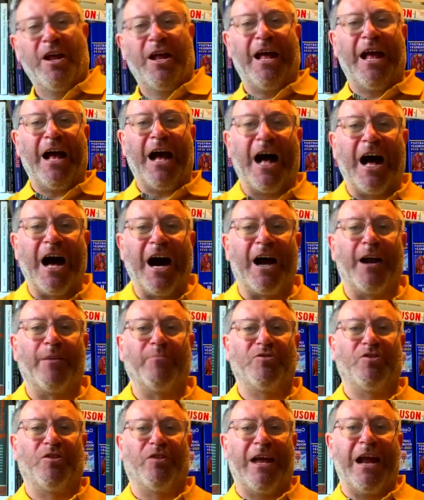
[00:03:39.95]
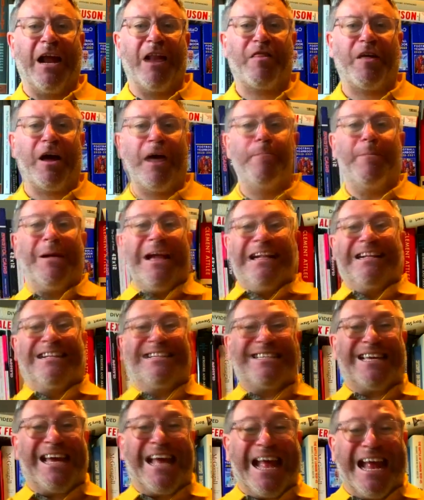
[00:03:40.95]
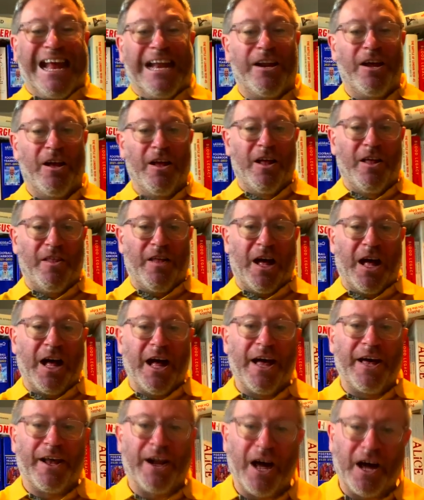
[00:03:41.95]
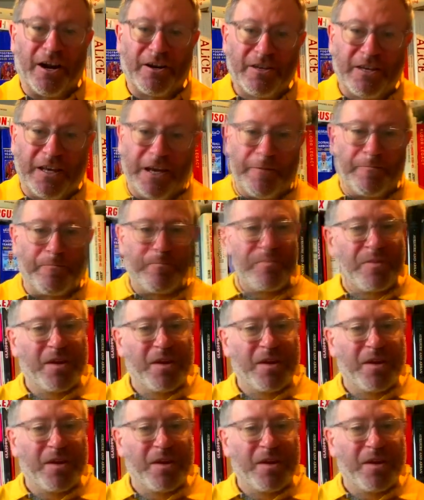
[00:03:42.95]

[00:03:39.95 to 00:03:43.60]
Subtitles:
at arm's length and maintain the hierarchy.